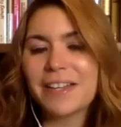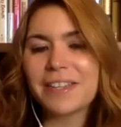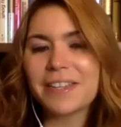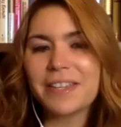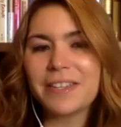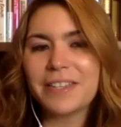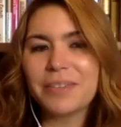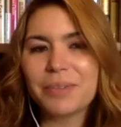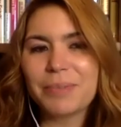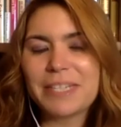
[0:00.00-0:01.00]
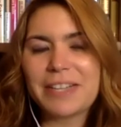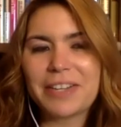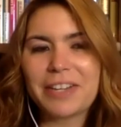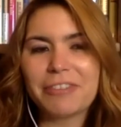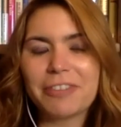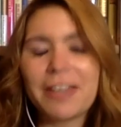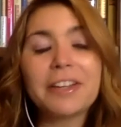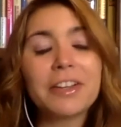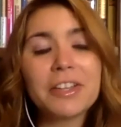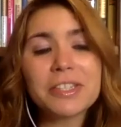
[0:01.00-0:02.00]
he will be down here for that,
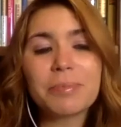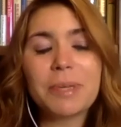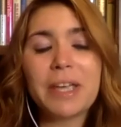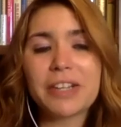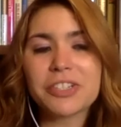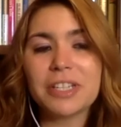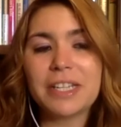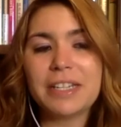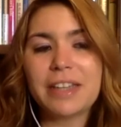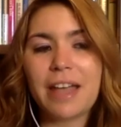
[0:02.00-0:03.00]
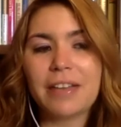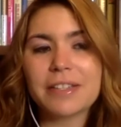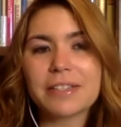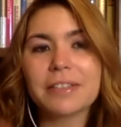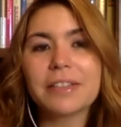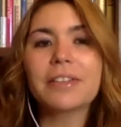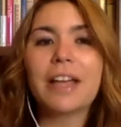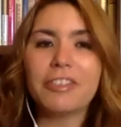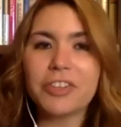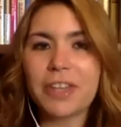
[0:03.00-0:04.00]
and he'll also be actually in Dallas a little
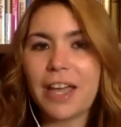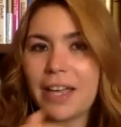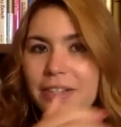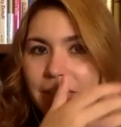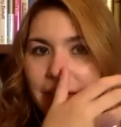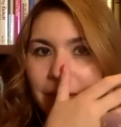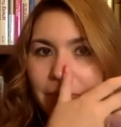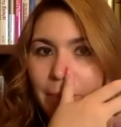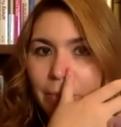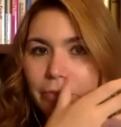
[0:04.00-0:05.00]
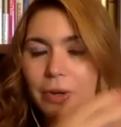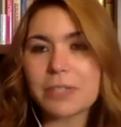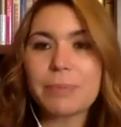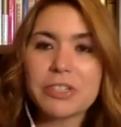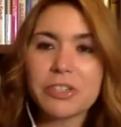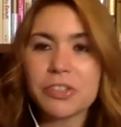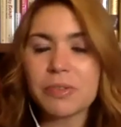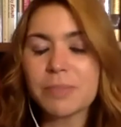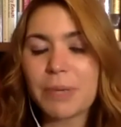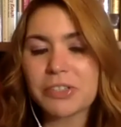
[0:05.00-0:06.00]
after that, right before our
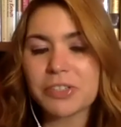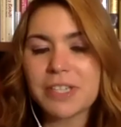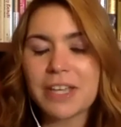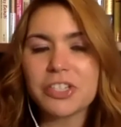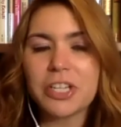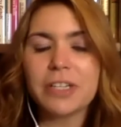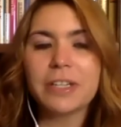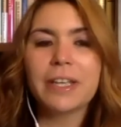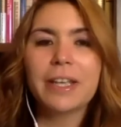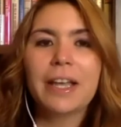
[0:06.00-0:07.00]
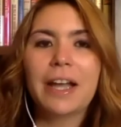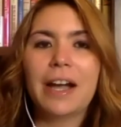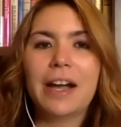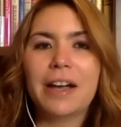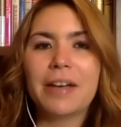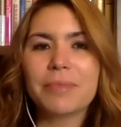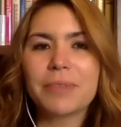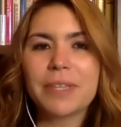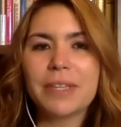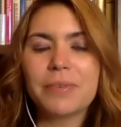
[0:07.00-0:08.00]
special session.
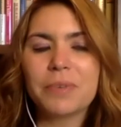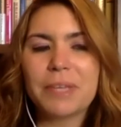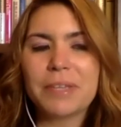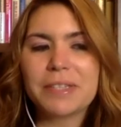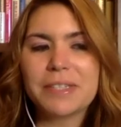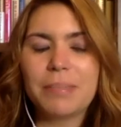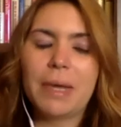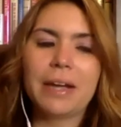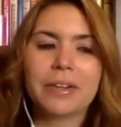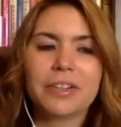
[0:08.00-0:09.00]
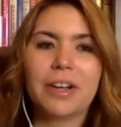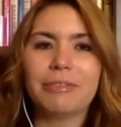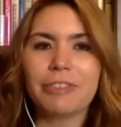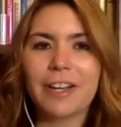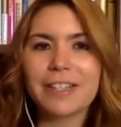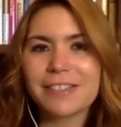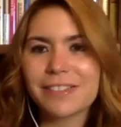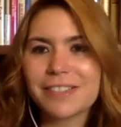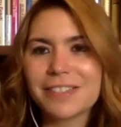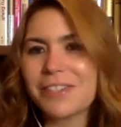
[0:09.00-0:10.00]
He will be at the CPAC
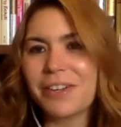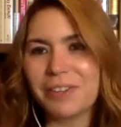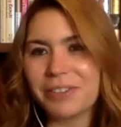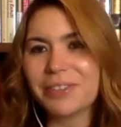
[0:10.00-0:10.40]
conference, so